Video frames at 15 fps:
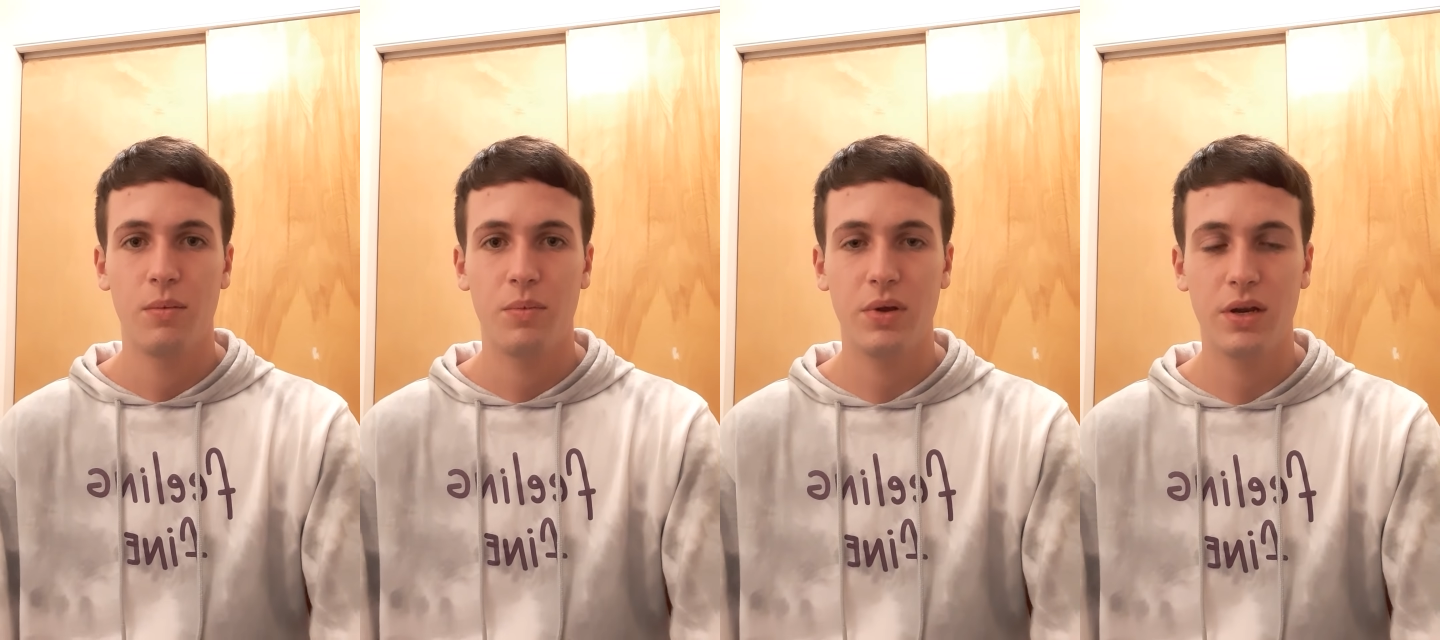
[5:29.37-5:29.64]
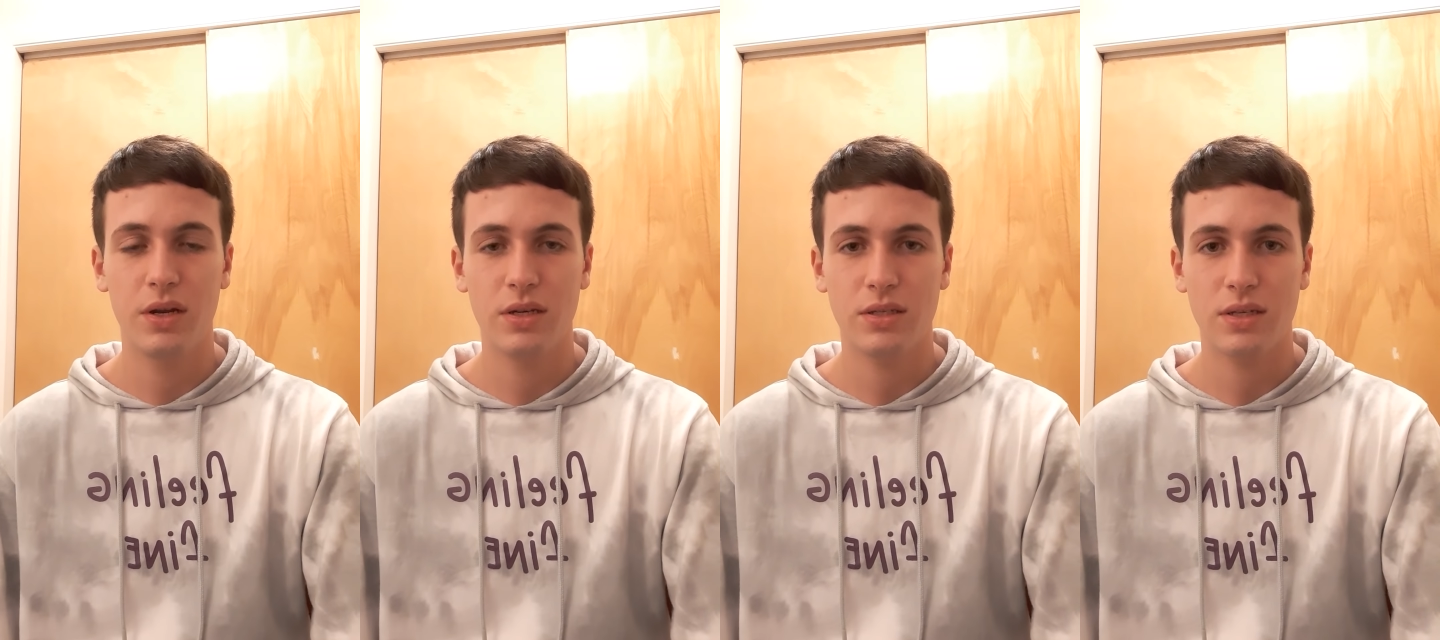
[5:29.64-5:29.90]

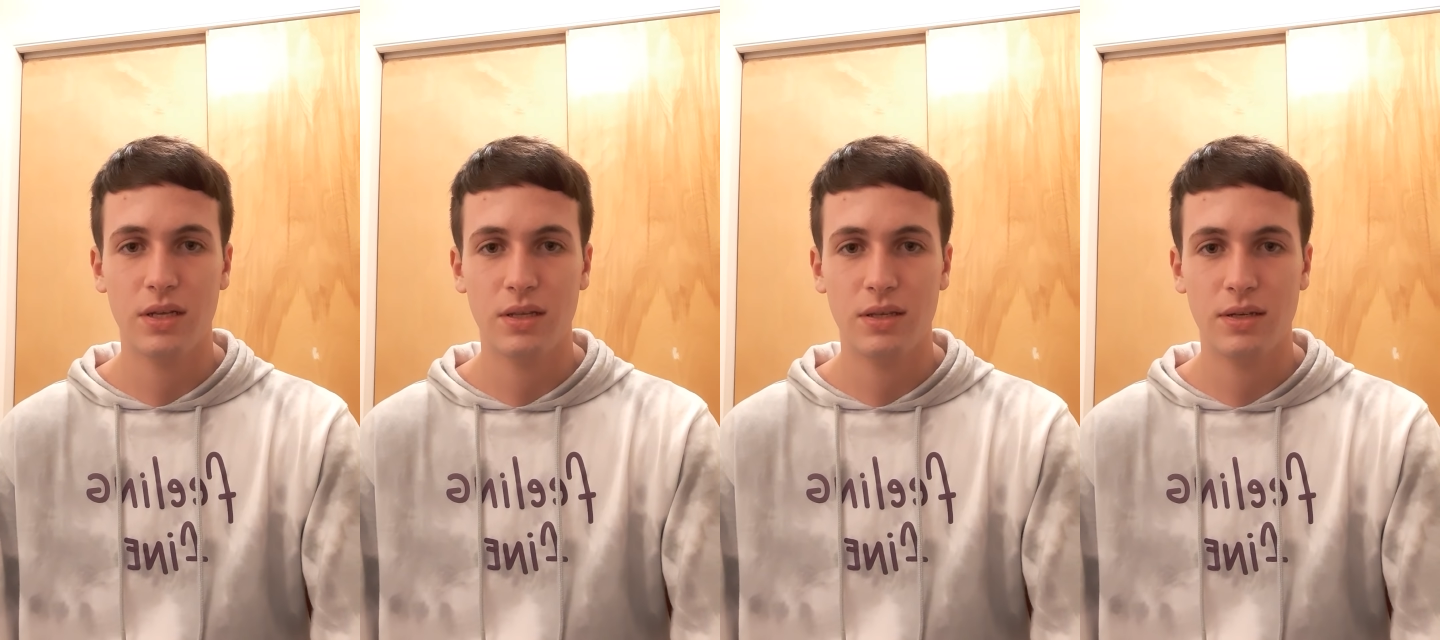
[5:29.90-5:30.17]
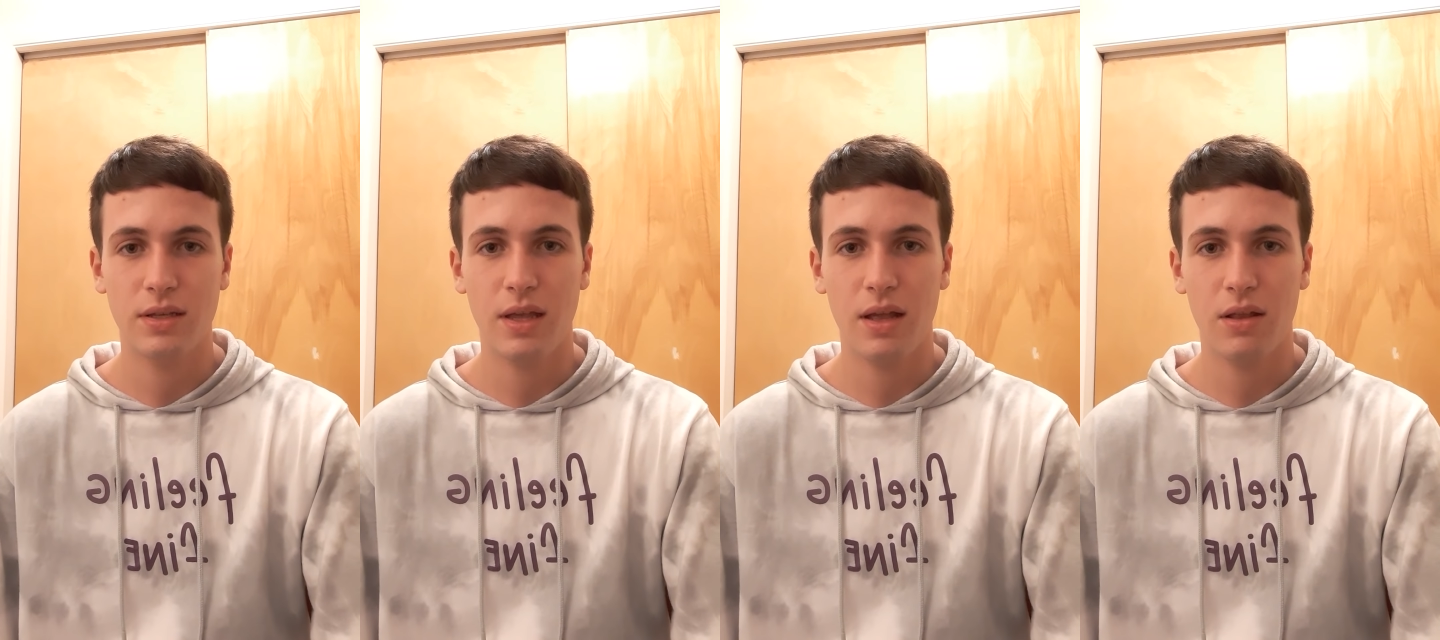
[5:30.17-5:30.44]
Peter
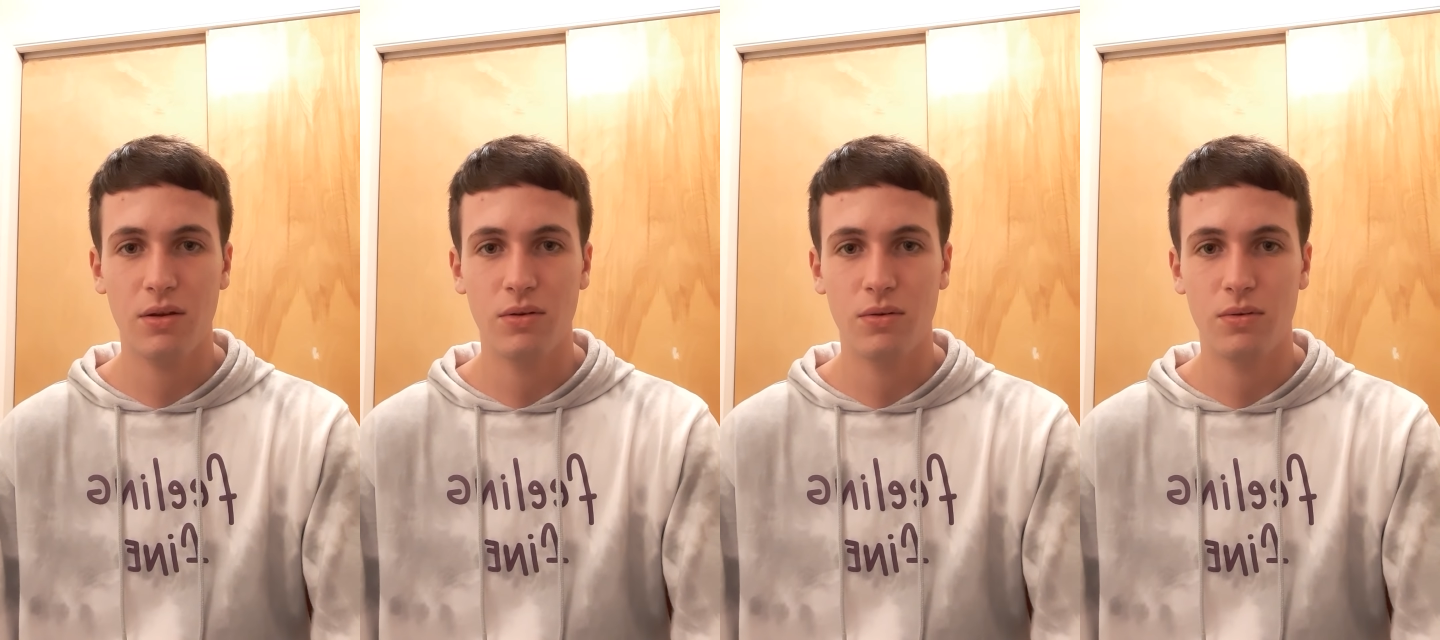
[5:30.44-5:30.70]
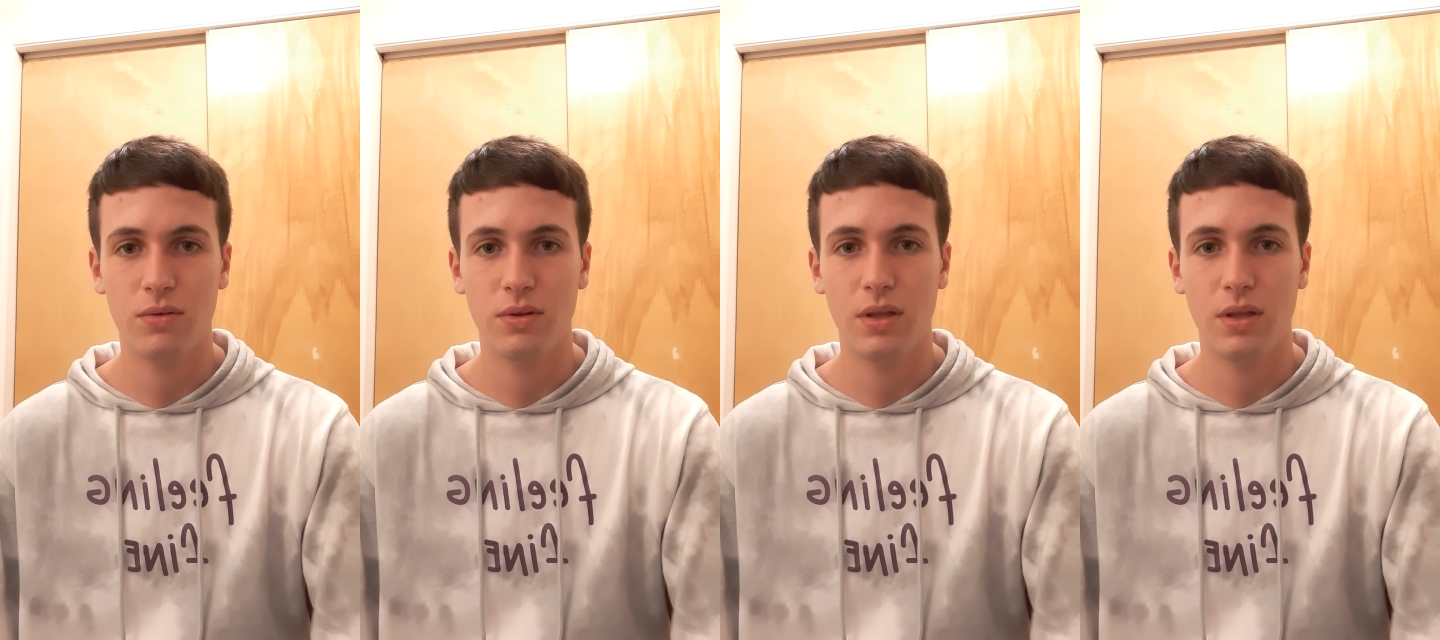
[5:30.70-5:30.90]
Santinello